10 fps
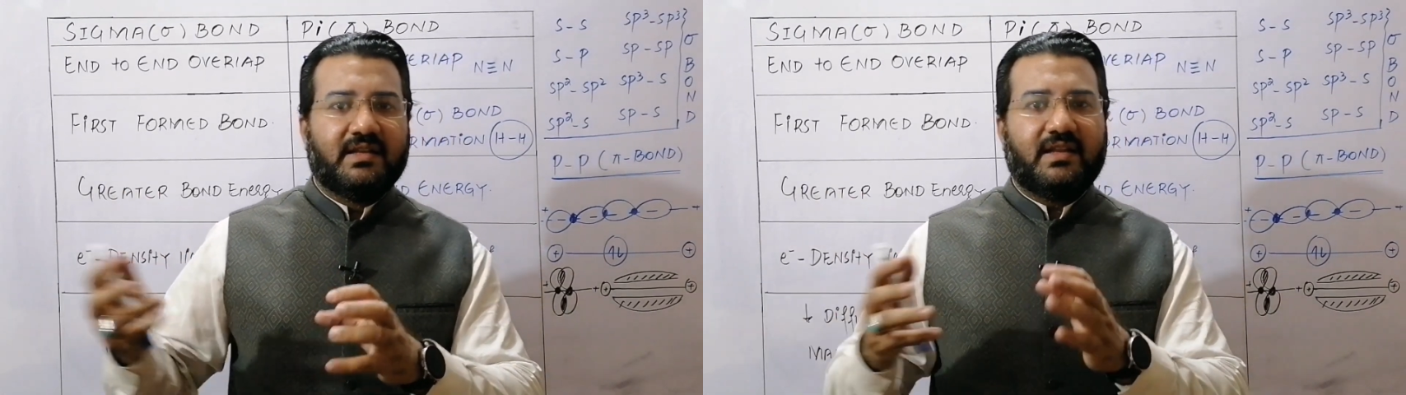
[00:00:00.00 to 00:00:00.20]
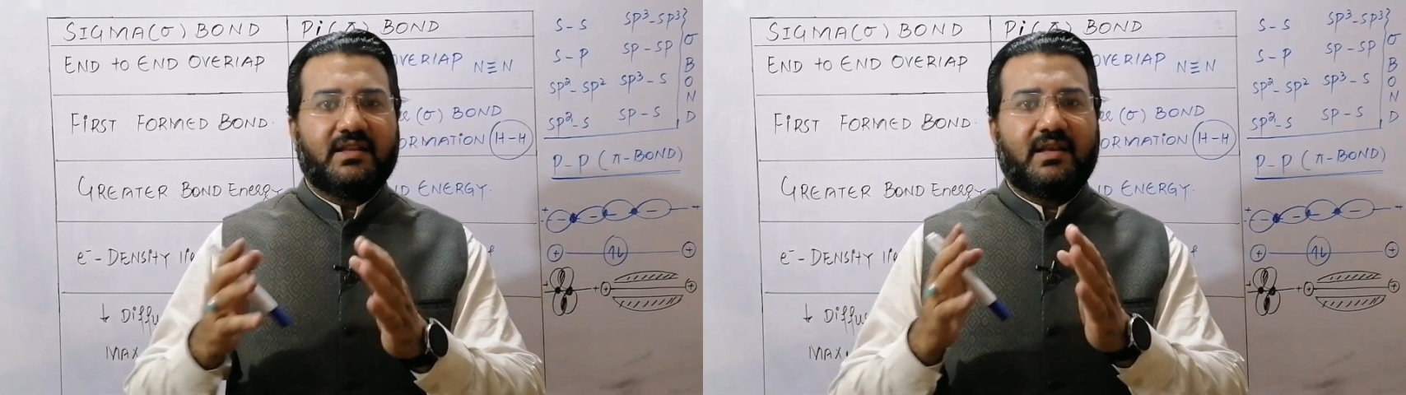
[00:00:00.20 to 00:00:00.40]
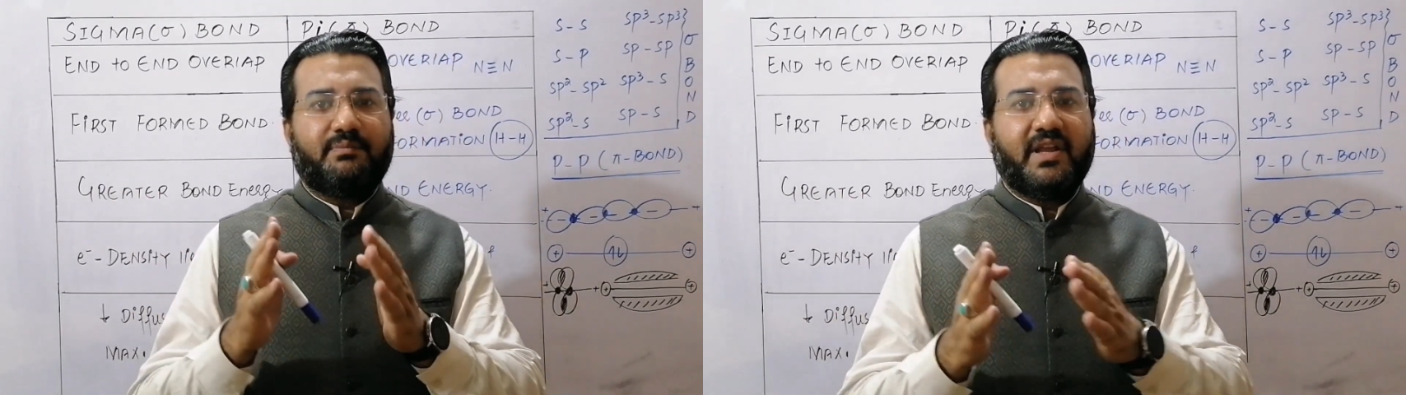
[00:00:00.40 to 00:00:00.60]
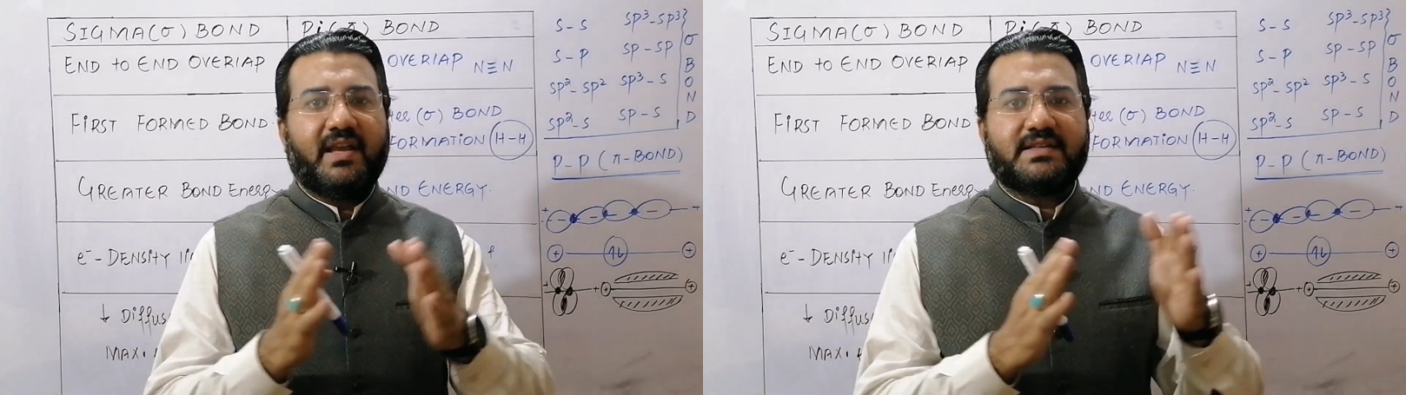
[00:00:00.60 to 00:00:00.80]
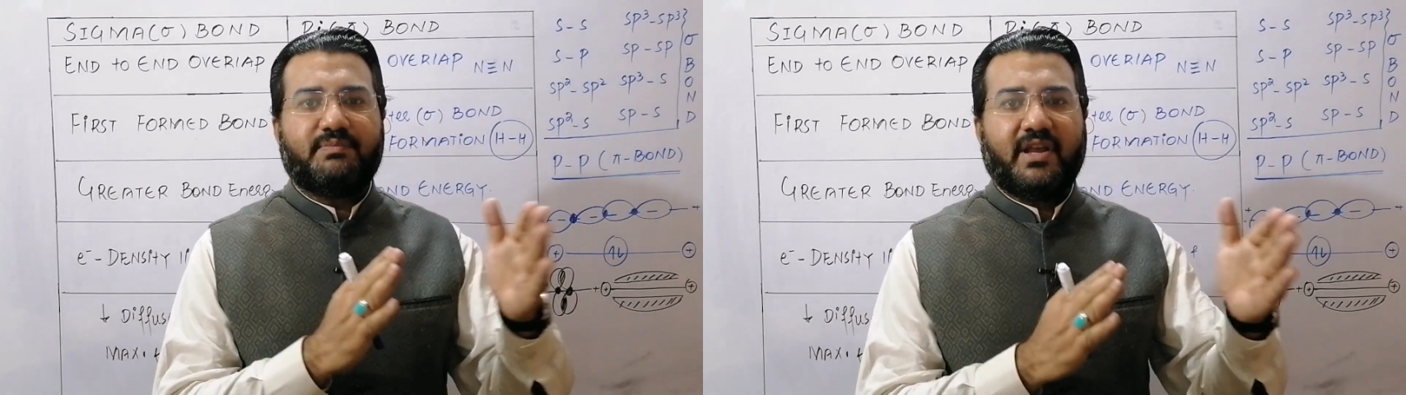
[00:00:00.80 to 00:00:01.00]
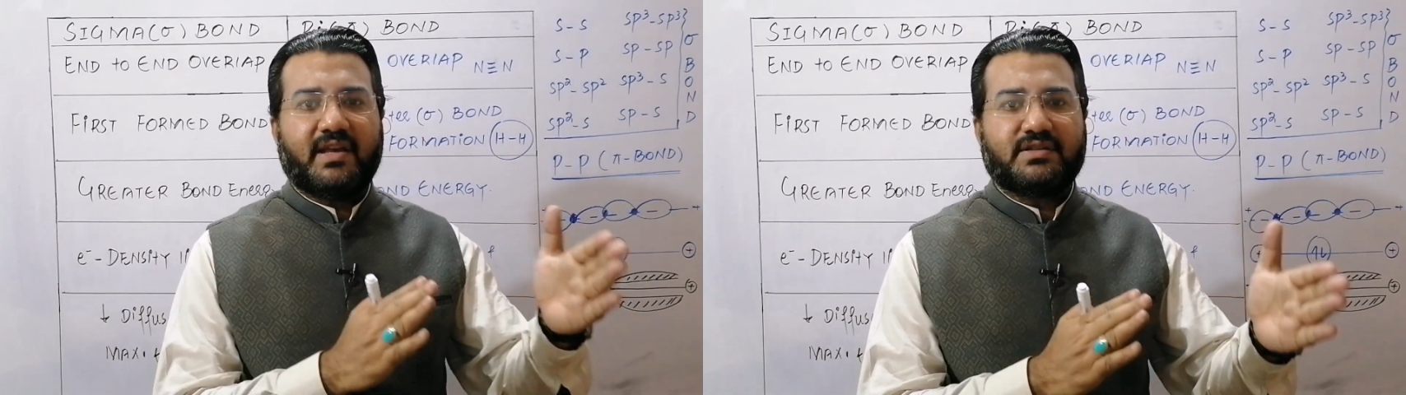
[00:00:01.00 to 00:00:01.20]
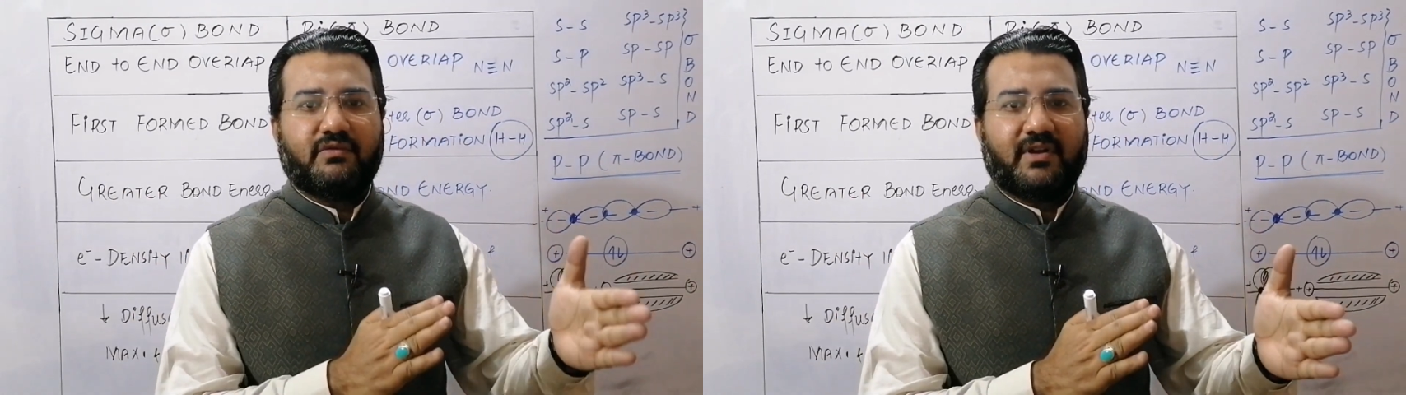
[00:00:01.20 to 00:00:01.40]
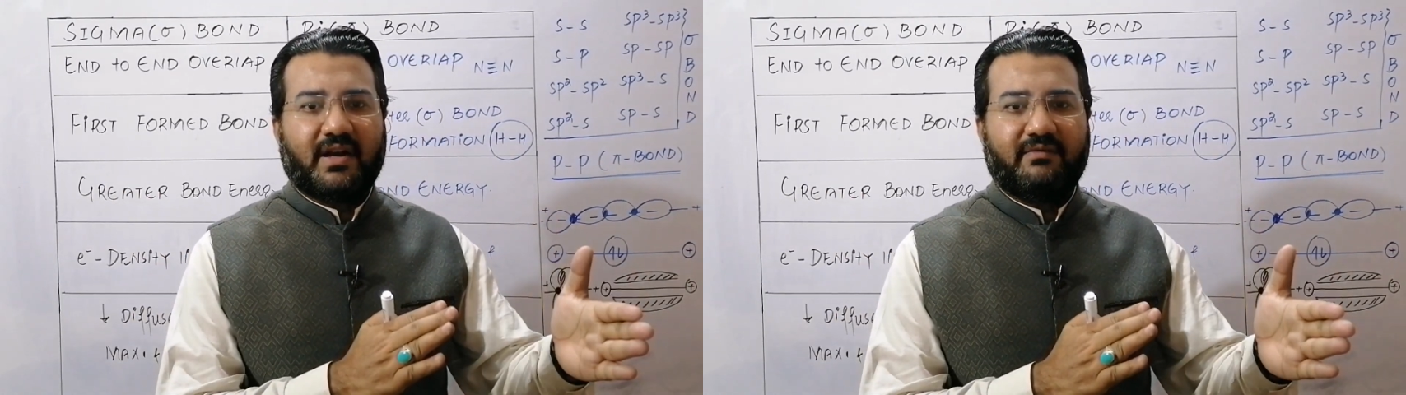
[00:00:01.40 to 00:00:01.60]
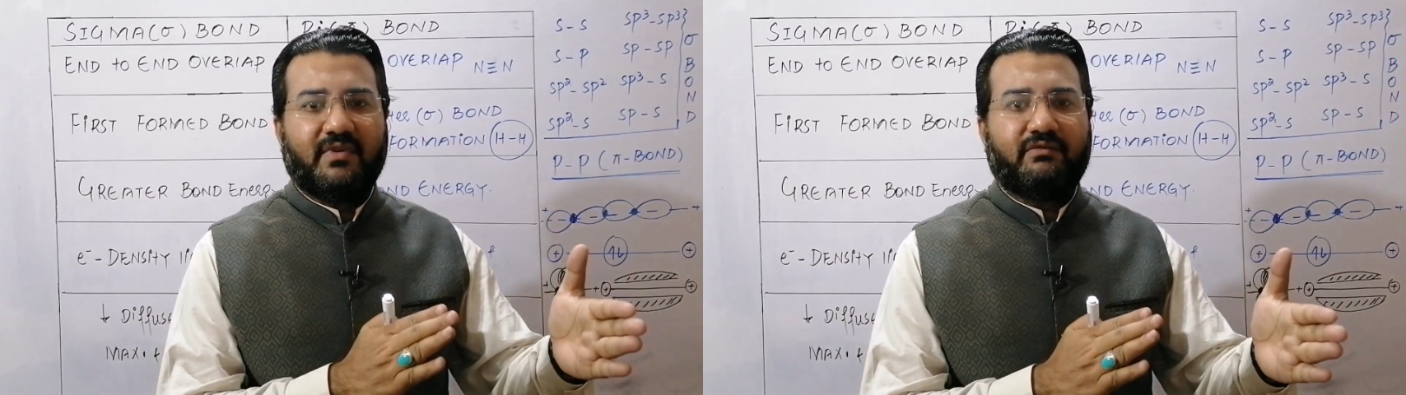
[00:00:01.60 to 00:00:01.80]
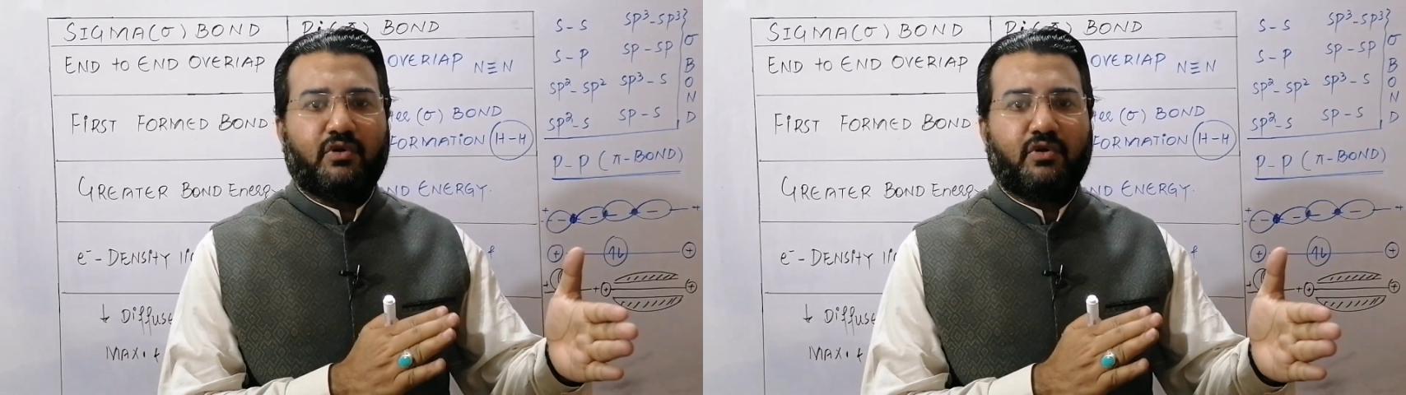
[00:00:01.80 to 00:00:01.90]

then the px-px overlap will